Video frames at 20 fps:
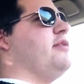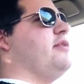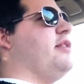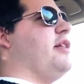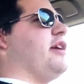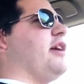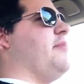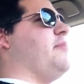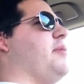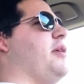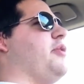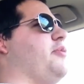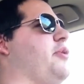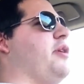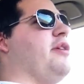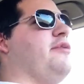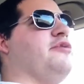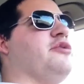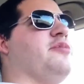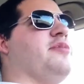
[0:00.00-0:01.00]
Like I'm playing 1
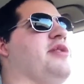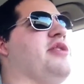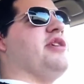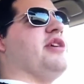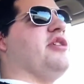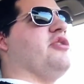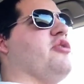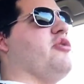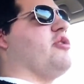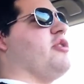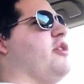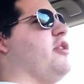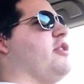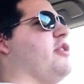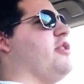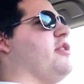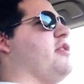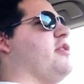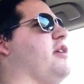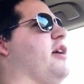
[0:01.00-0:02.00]
Elvish Mystic just
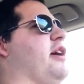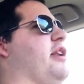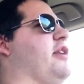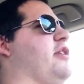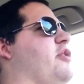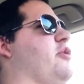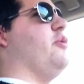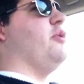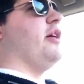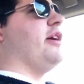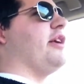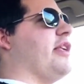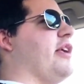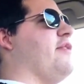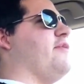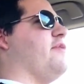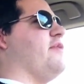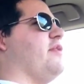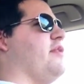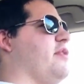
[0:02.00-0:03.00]
because I do like to
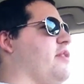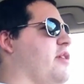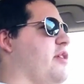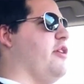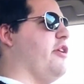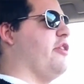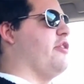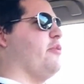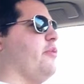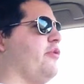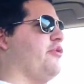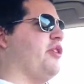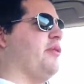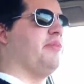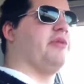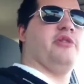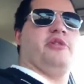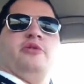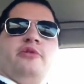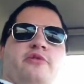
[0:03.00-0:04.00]
have another 1-drop
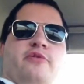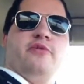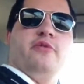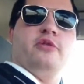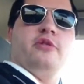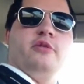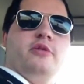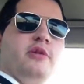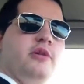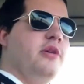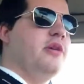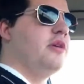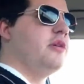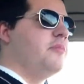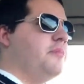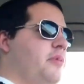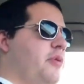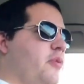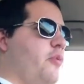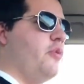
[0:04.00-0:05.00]
to 2 to 4.
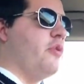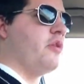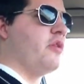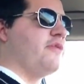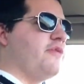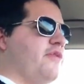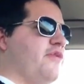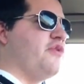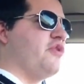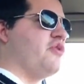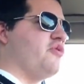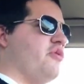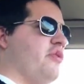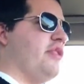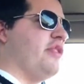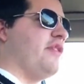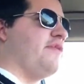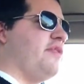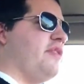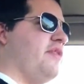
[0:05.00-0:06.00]
But Warden of the First Tree
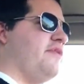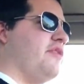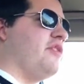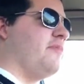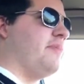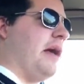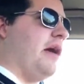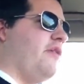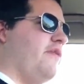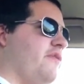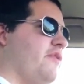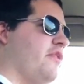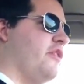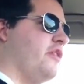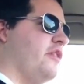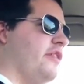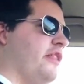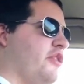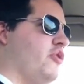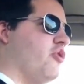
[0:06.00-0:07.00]
is definitely a very powerful
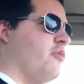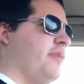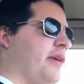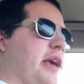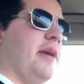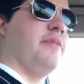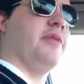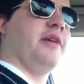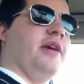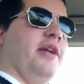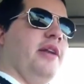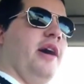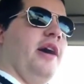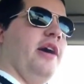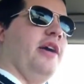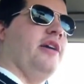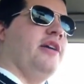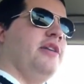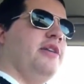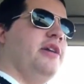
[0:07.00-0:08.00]
card that should be kept an
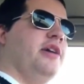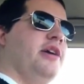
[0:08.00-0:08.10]
eye on.